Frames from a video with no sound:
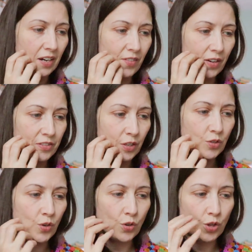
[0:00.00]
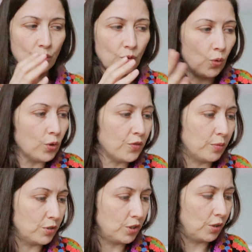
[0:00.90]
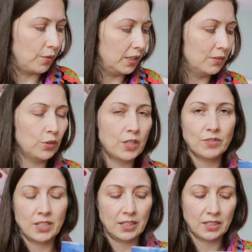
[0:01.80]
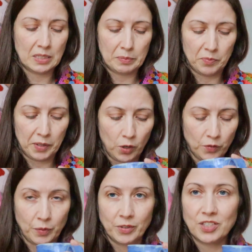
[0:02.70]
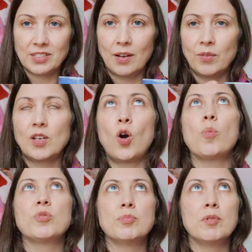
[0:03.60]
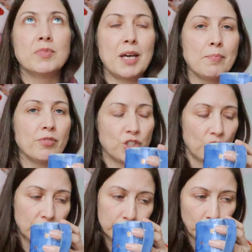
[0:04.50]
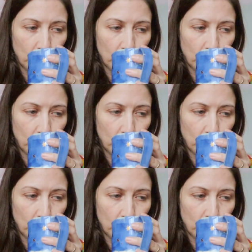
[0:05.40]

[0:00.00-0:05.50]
I've shown all of them to you, and I've not even taken a sip of my coffee, which is now the optimum temperature.